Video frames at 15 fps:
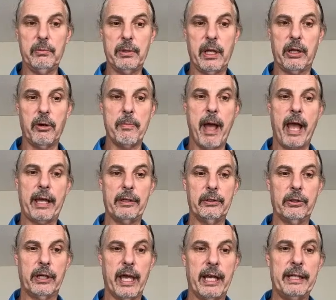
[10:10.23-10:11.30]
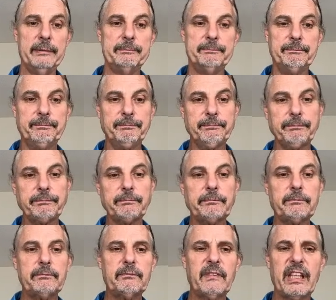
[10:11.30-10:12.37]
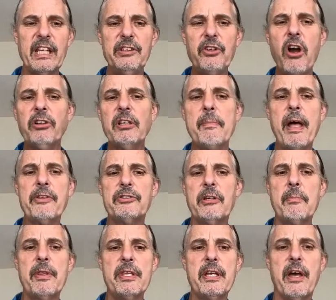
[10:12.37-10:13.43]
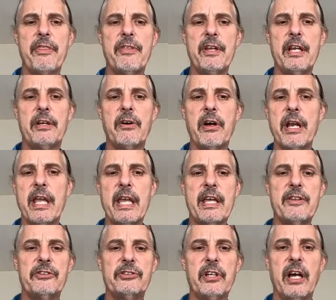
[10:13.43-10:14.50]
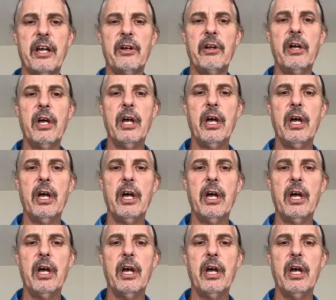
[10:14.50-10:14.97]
when I go back and look at it. It talked about some of the authentic on-hand style